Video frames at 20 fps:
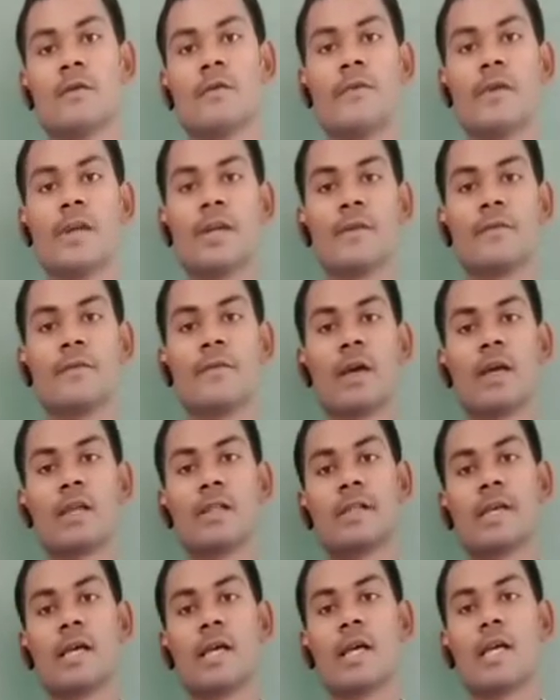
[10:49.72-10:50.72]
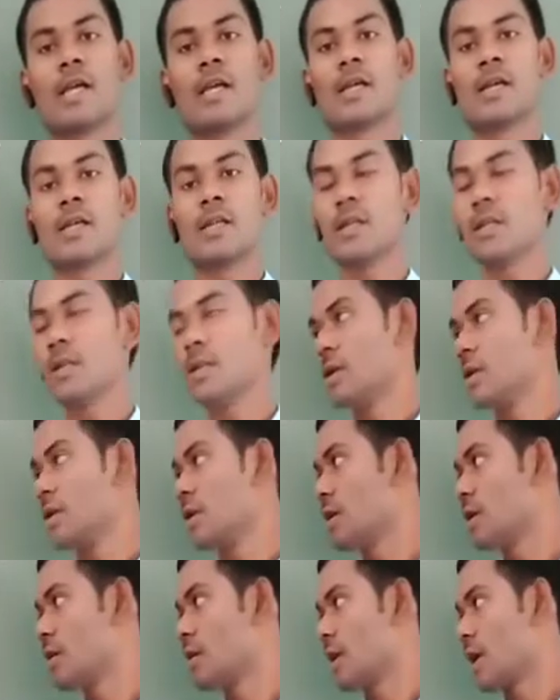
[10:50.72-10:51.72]
We define the angle
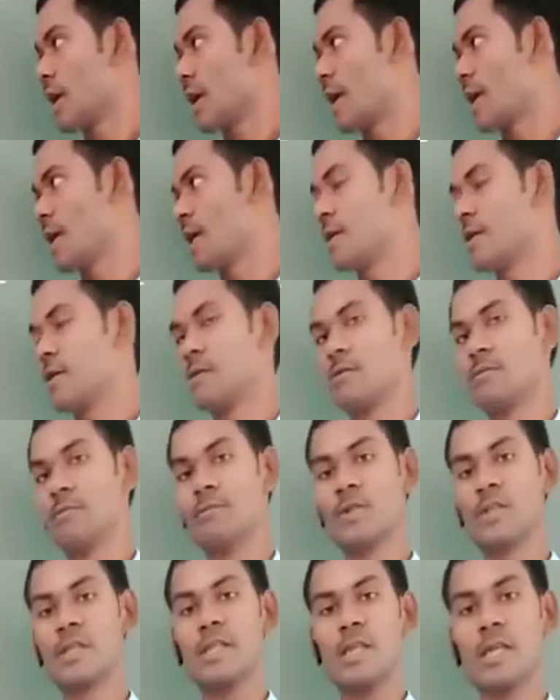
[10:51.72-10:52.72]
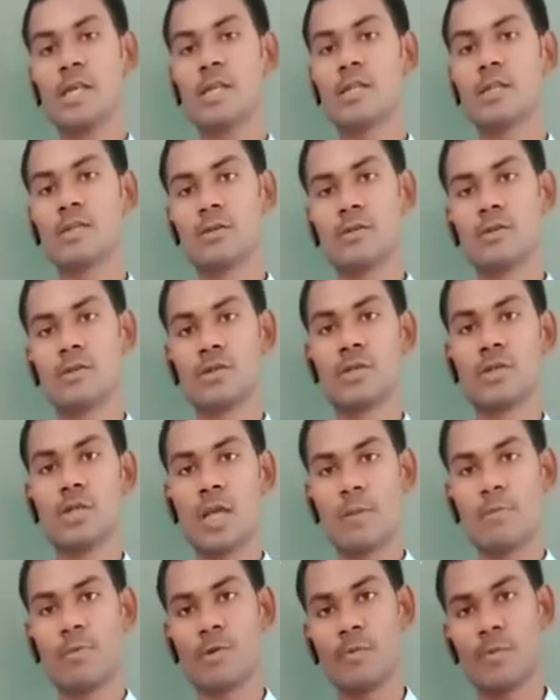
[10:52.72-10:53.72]
and with their
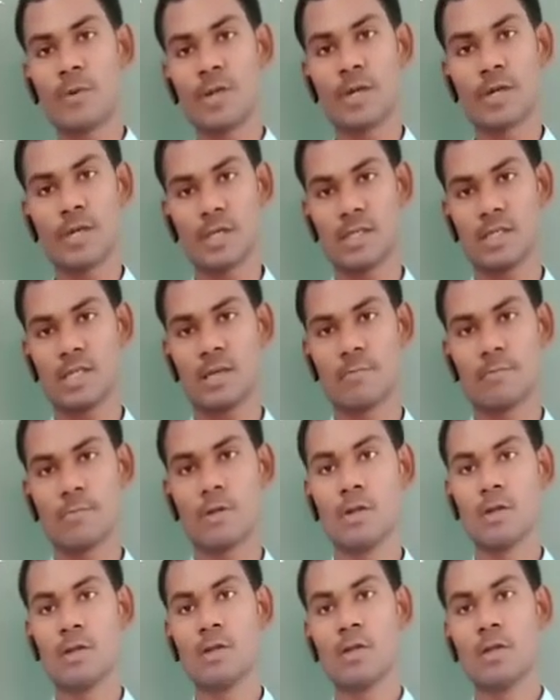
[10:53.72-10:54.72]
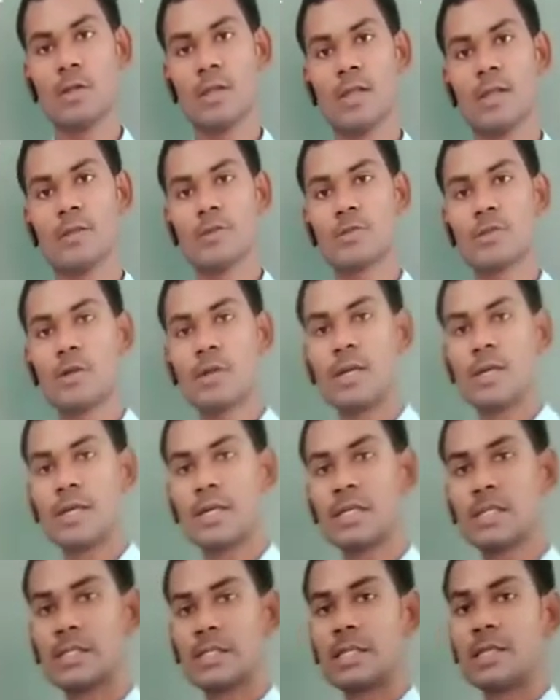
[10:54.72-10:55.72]
appropriate example. So let
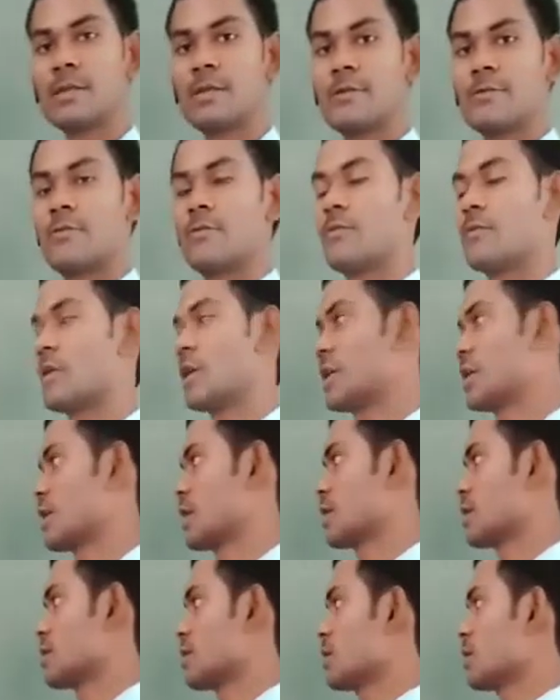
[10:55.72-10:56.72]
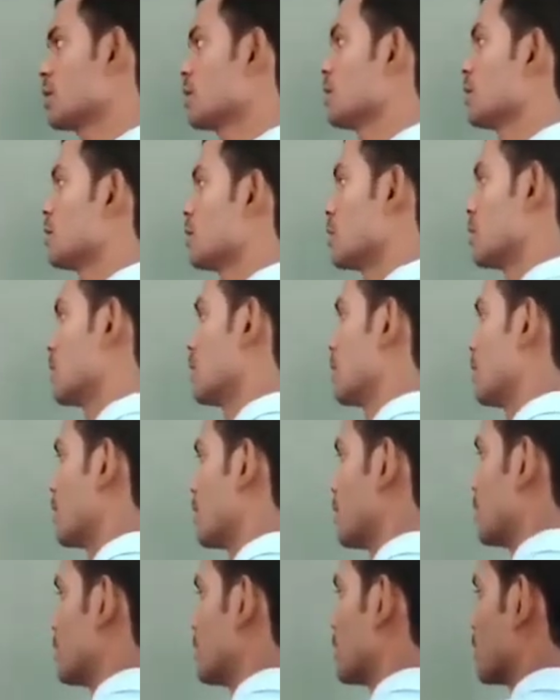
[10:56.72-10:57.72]
us see what are
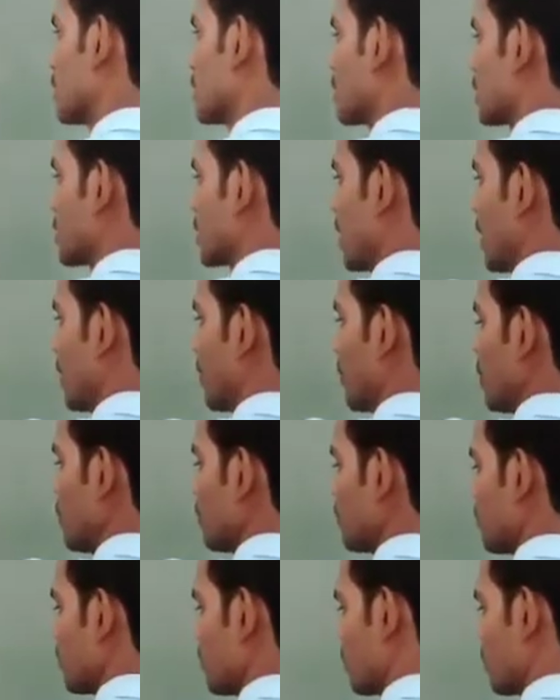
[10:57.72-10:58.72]
these type of